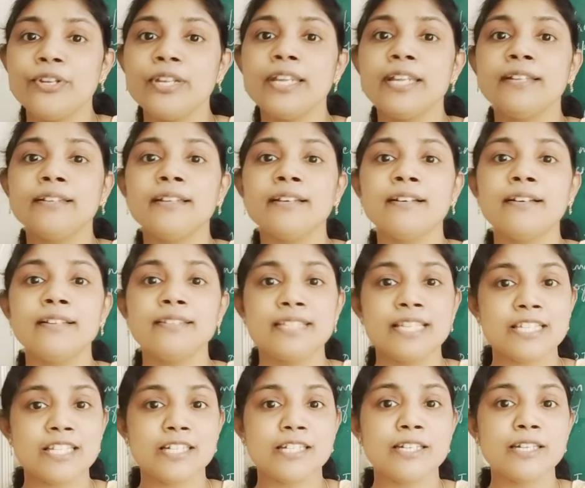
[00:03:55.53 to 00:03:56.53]
in the
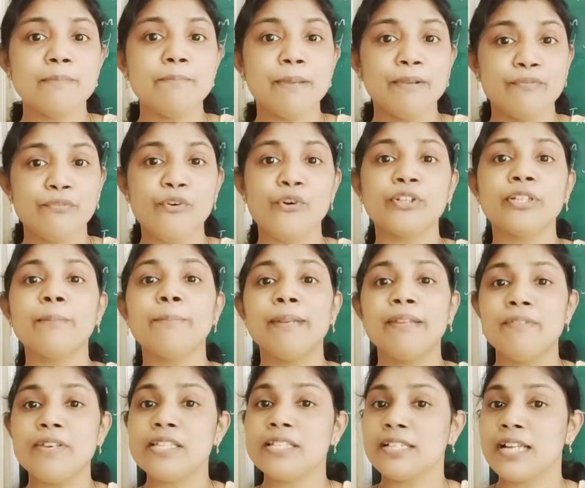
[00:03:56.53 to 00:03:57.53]
just before the
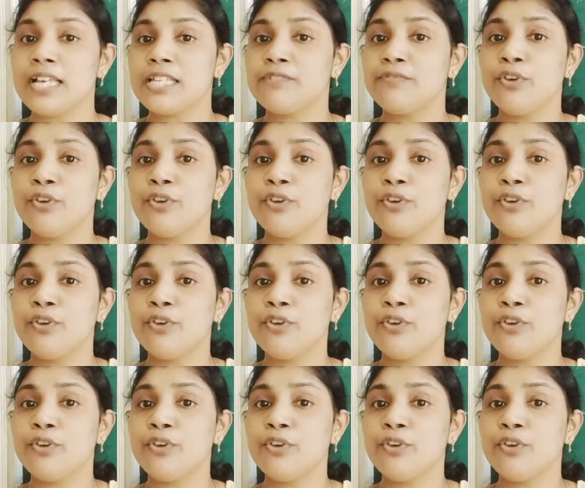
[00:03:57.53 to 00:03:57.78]
previous class